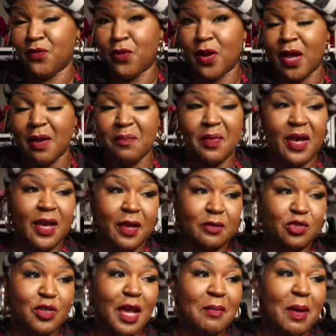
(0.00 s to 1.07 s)
I
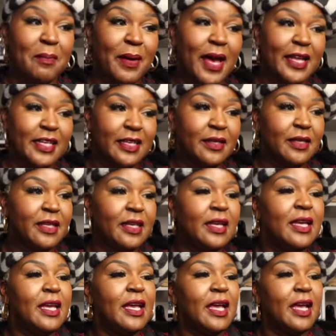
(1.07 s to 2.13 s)
dry my body.
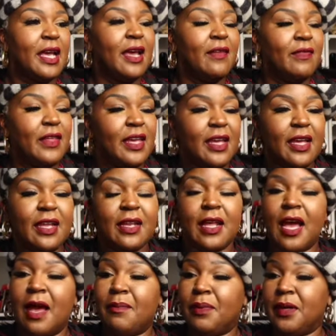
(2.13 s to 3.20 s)
And then
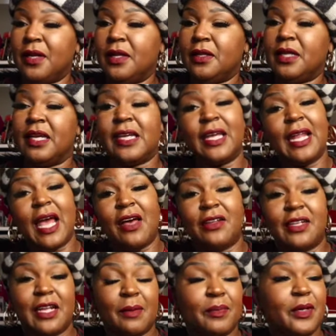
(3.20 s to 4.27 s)
I get out
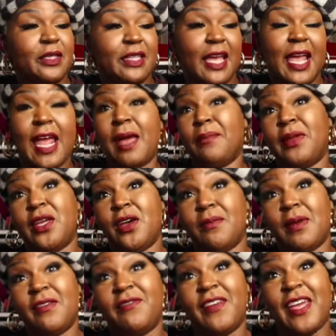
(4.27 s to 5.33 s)
and I put the Ambi on
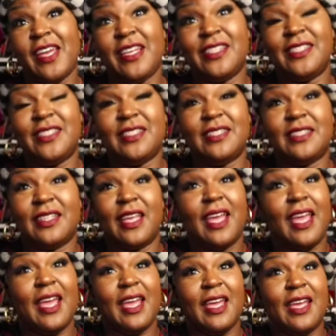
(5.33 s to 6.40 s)
my face,
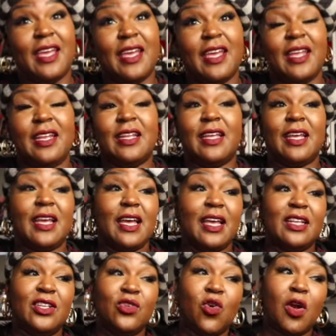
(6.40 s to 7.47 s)
and
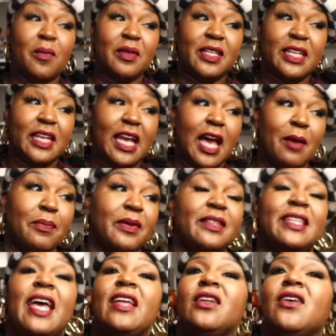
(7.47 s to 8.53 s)
normally I'll put
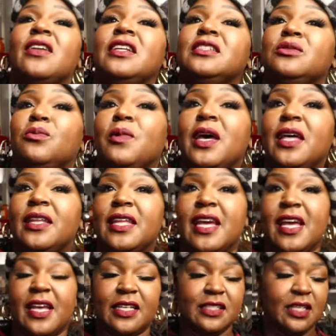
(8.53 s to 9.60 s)
that on, as well
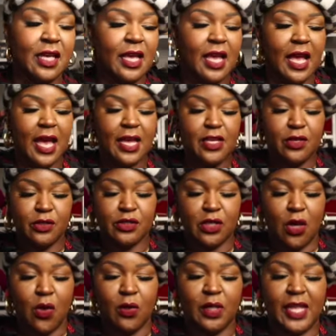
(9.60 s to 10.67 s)
as I use
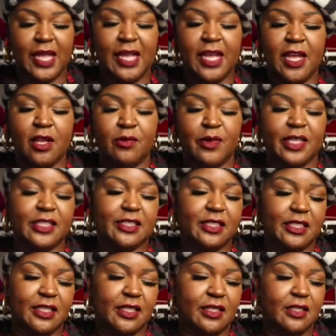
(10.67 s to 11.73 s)
Ole
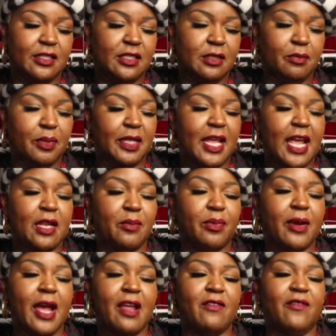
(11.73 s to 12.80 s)
Henrikson's Banana
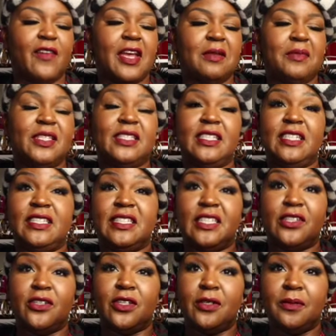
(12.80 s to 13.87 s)
Bright Vitamin C
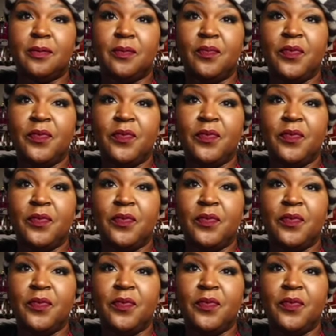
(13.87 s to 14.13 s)
Serum.